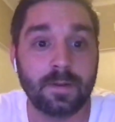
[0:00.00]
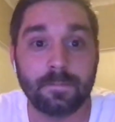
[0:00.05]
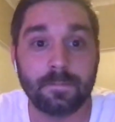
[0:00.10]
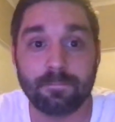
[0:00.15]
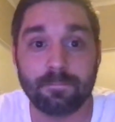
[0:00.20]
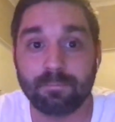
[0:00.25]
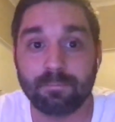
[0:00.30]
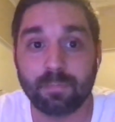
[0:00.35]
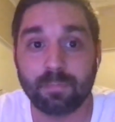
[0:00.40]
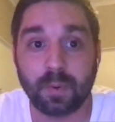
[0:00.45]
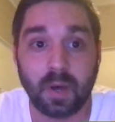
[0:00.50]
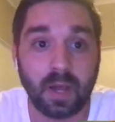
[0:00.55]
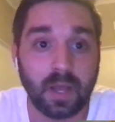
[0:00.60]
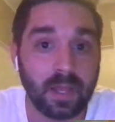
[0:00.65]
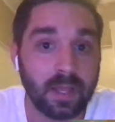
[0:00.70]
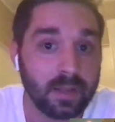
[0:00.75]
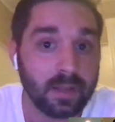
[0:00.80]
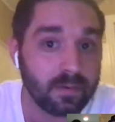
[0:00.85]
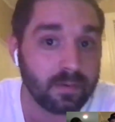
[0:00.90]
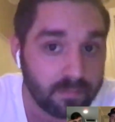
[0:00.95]

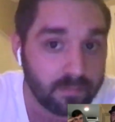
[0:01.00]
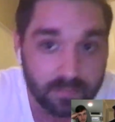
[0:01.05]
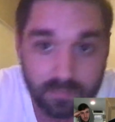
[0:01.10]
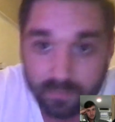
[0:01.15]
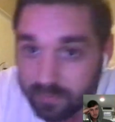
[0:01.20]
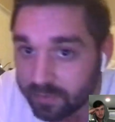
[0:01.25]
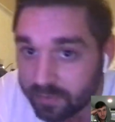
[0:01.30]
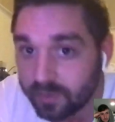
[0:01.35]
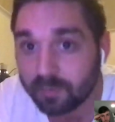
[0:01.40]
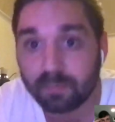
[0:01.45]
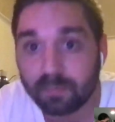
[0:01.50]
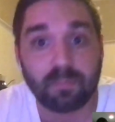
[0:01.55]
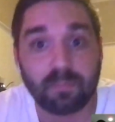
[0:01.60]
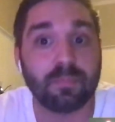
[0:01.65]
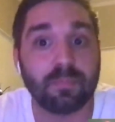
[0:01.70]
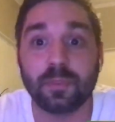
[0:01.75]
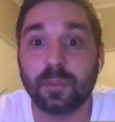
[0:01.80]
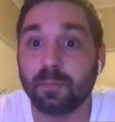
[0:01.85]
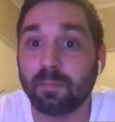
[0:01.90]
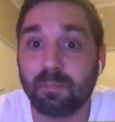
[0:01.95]
But
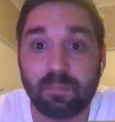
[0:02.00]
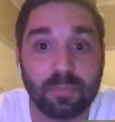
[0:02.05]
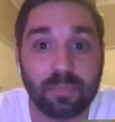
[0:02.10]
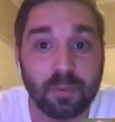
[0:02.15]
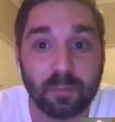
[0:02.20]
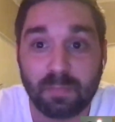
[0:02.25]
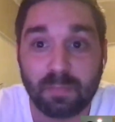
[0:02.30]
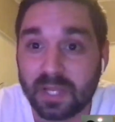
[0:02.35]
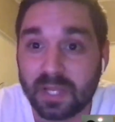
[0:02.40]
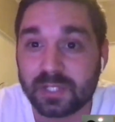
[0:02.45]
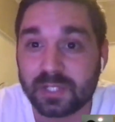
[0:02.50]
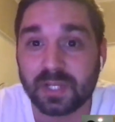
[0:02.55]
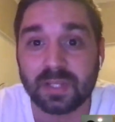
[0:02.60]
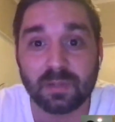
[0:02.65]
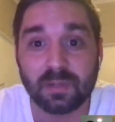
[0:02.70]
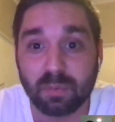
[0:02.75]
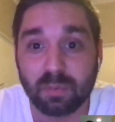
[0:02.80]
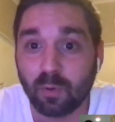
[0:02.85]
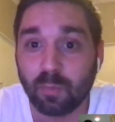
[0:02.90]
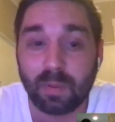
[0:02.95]
the pitching, the
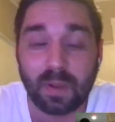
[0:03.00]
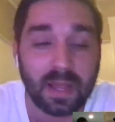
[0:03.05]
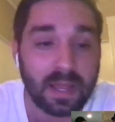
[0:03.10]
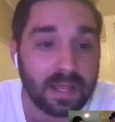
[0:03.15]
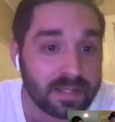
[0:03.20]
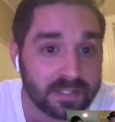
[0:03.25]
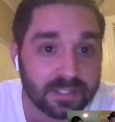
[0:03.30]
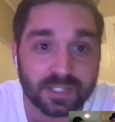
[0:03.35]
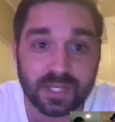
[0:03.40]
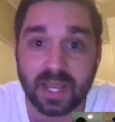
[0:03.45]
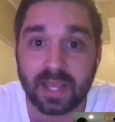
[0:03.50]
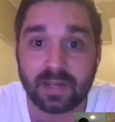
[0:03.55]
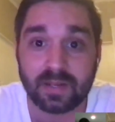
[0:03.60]
bullpen, they just can't do